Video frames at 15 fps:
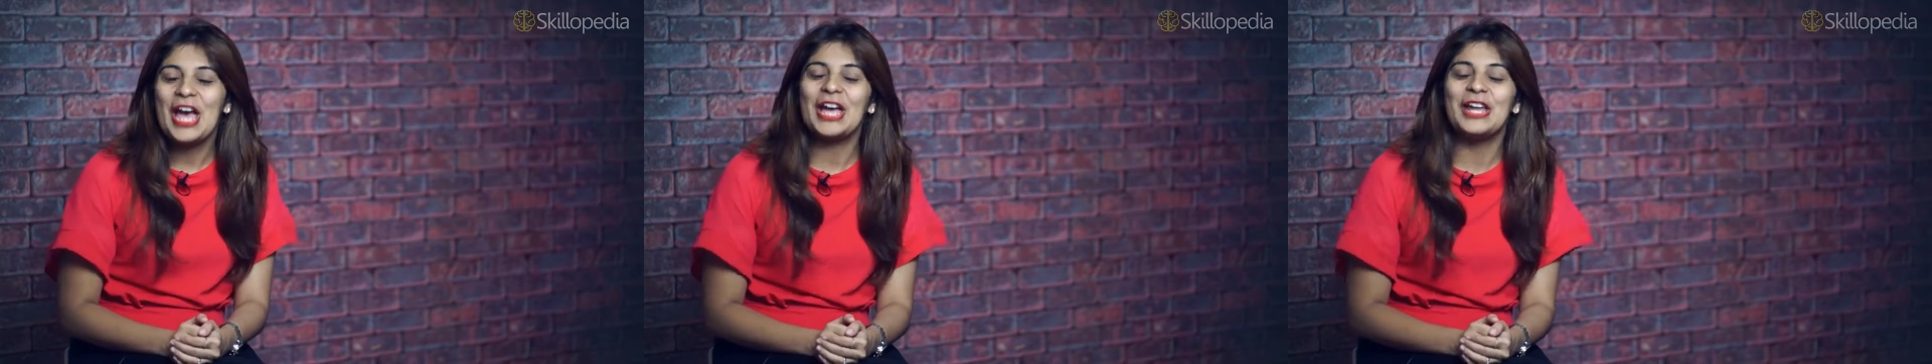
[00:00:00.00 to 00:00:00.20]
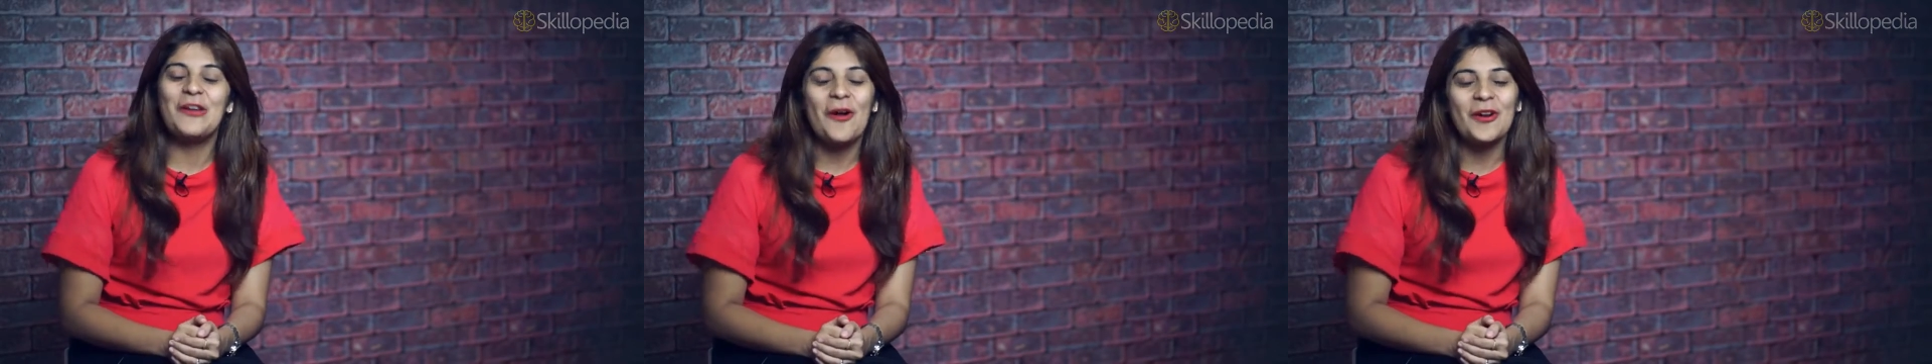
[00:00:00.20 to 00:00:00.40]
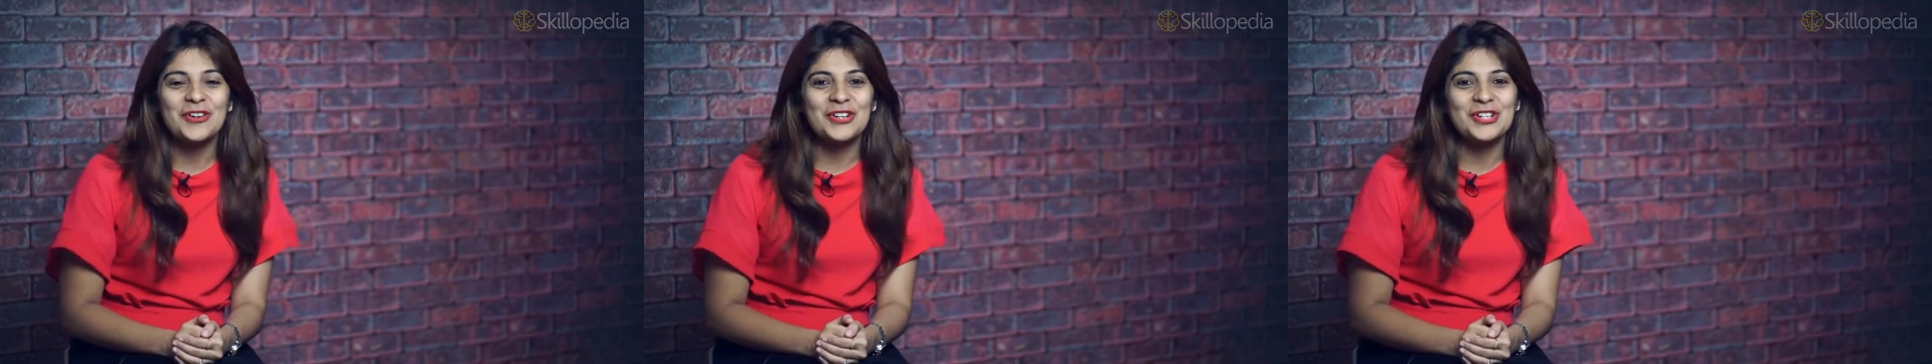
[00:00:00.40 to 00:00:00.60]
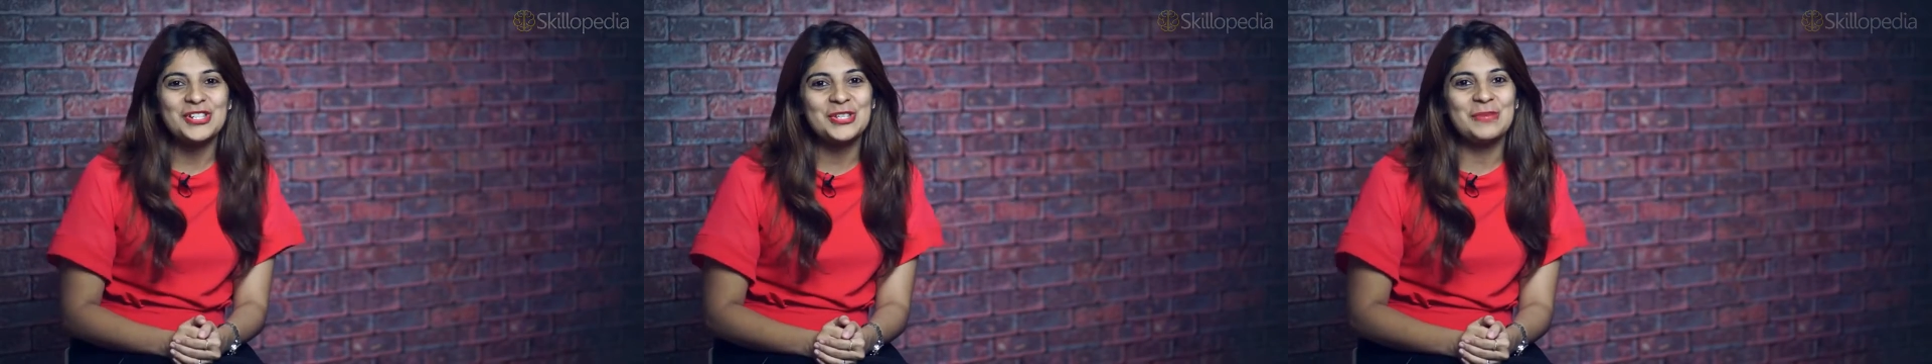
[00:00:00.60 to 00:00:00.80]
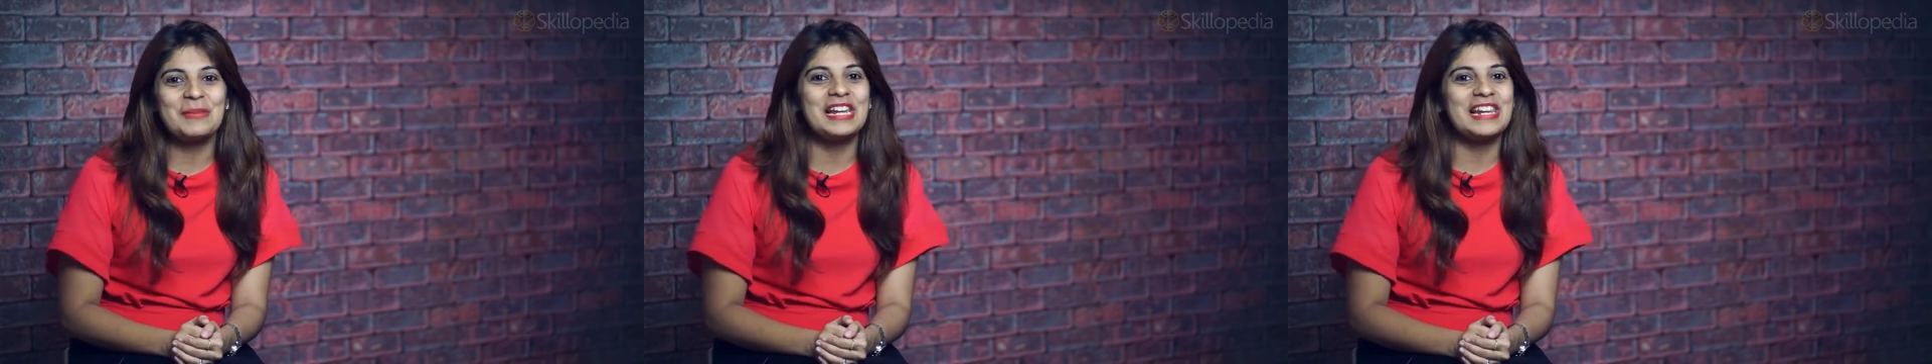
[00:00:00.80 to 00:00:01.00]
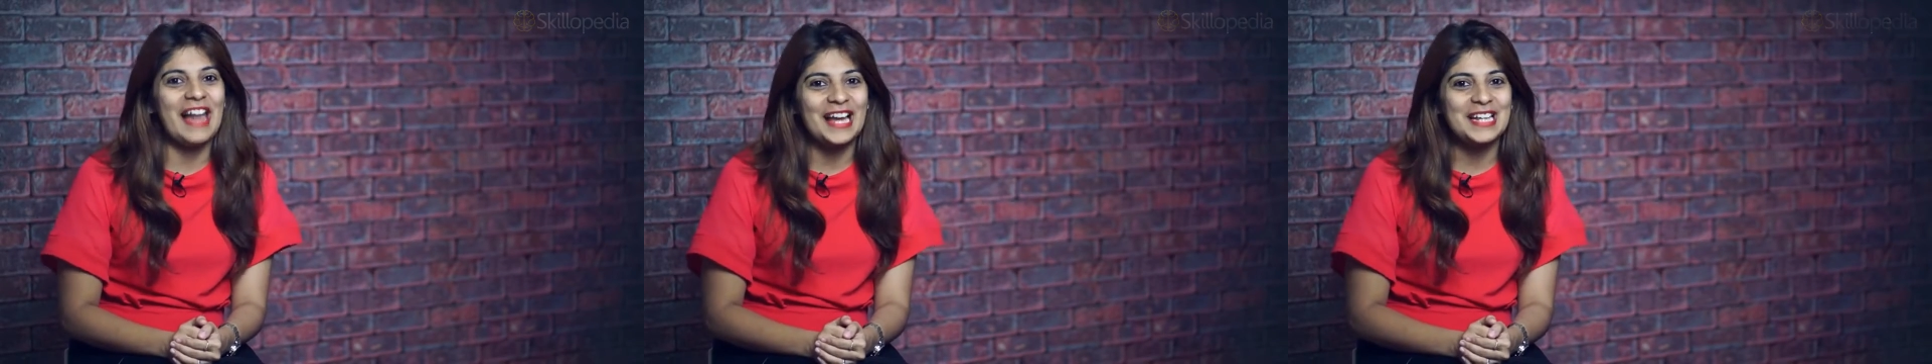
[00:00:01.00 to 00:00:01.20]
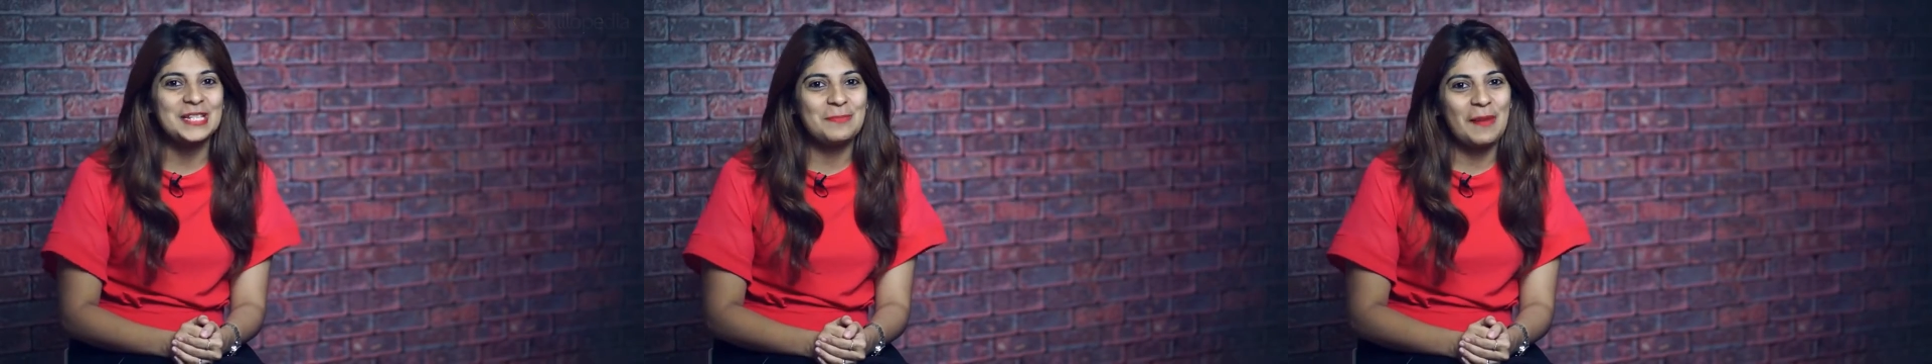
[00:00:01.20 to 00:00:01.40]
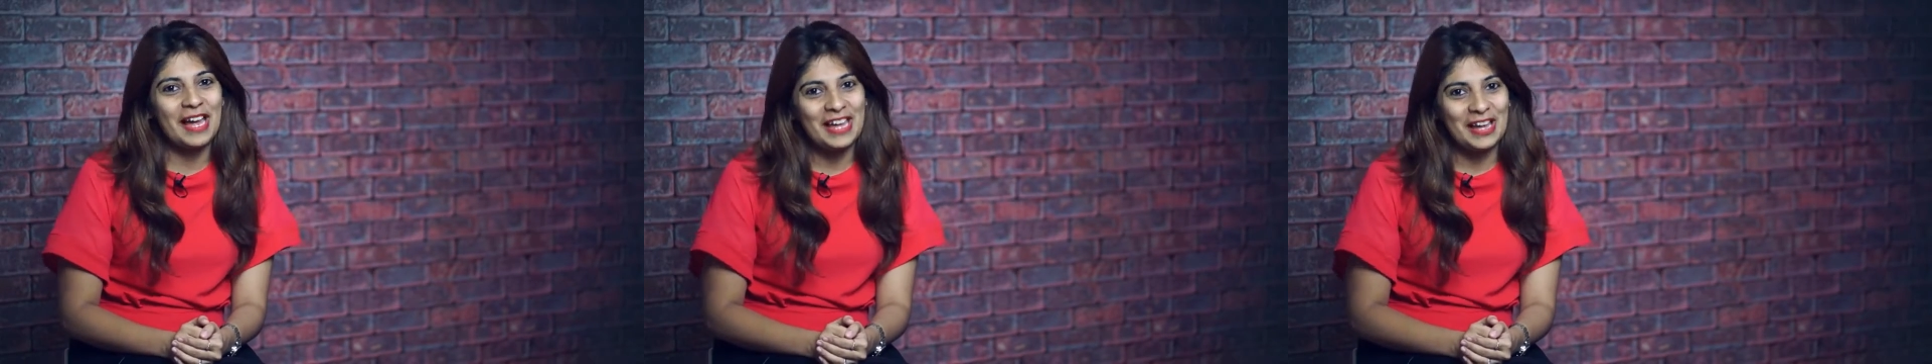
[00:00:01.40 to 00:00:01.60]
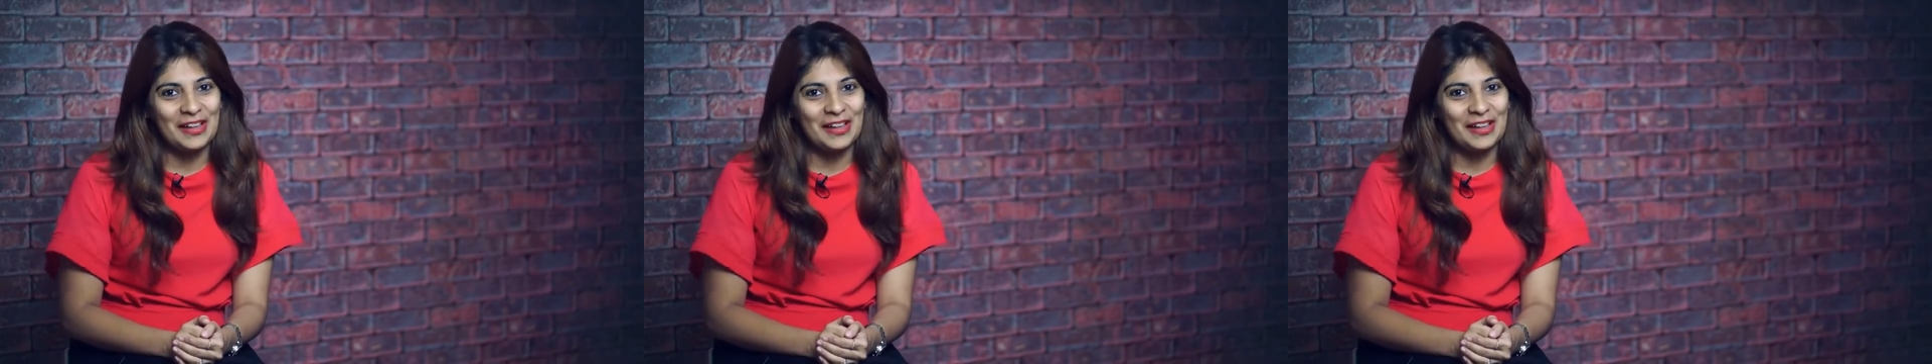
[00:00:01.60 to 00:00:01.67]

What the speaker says: in order to be liked by